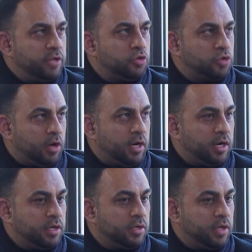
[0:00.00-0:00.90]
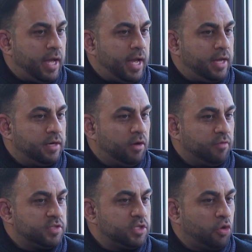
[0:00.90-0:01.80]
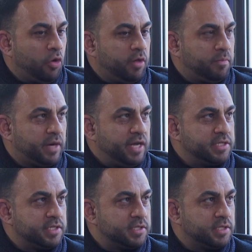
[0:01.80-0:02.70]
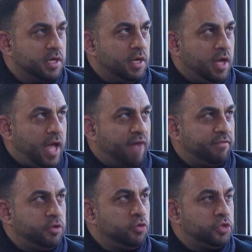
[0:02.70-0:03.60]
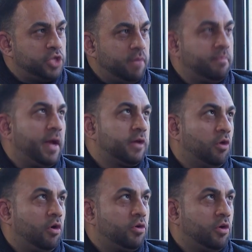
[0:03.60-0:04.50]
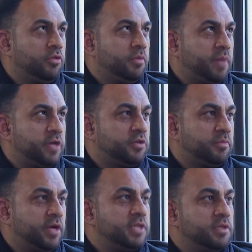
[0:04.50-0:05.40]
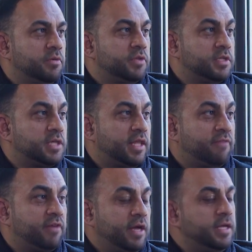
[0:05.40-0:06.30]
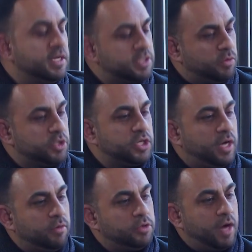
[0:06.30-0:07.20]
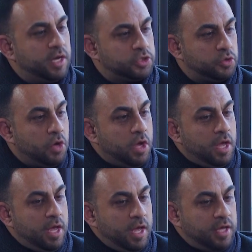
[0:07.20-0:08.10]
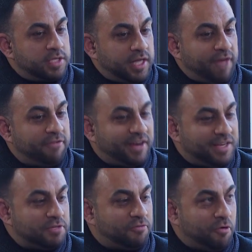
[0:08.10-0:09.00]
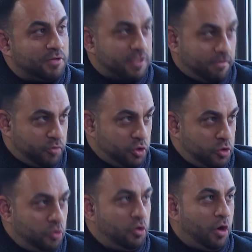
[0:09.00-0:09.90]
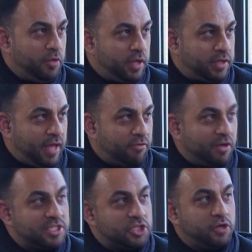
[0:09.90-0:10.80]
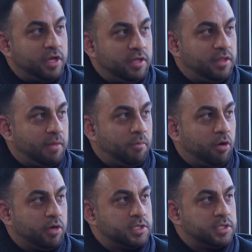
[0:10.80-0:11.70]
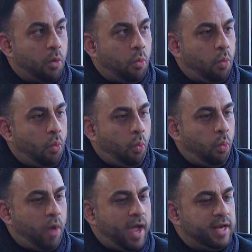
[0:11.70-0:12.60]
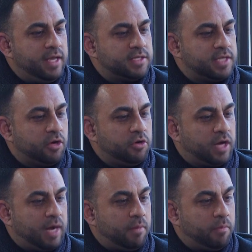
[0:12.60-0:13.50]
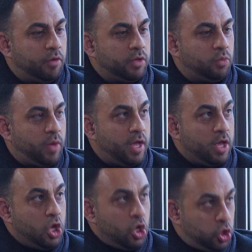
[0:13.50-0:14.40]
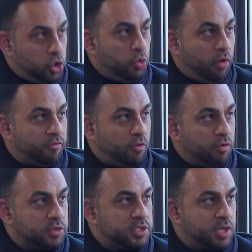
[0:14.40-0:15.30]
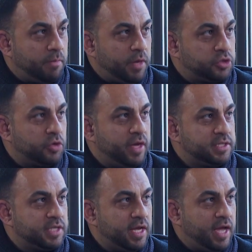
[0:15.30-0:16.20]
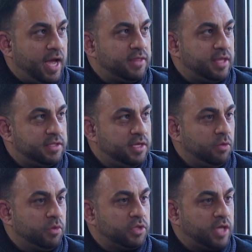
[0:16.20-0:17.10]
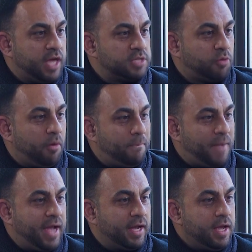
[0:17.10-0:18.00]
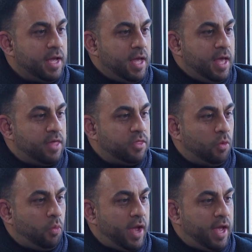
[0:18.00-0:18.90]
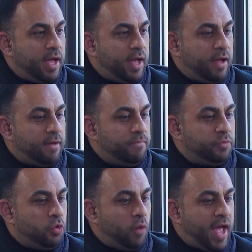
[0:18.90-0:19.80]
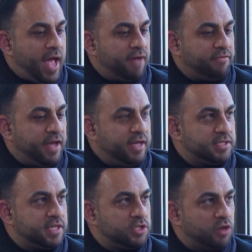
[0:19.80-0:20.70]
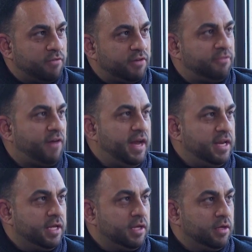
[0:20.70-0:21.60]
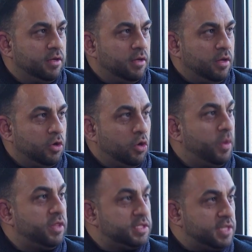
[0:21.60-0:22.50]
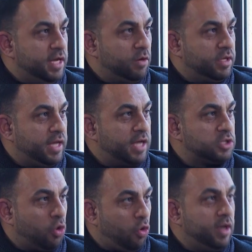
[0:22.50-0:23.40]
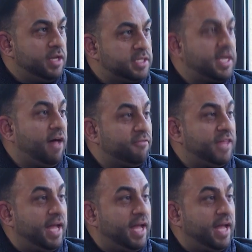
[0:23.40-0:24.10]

dollar and obviously the oil prices have a huge impact on, on the petrol pricing within South Africa. Here's a question I want to ask you. South Africans, of course, you know that everyone's strained in their pockets. When is there going to come a point where, through, of course, a Petro SA and that deal with Gazprom Bank, where you have a sense of refining, you know, whether it's liquid gas or oil itself, that